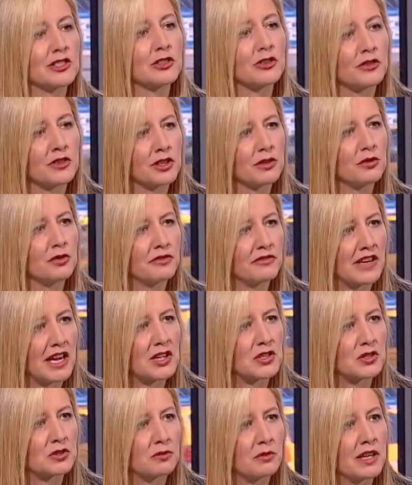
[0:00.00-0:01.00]
you know, the
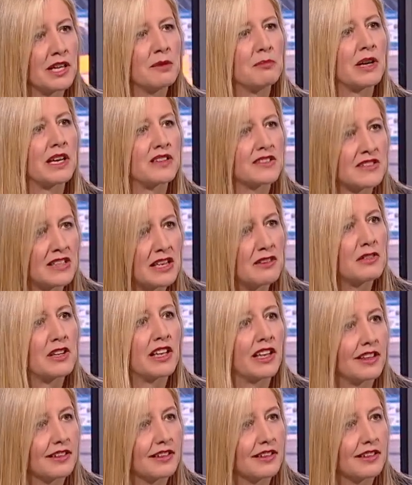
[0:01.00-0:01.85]
old-fashioned way, by saving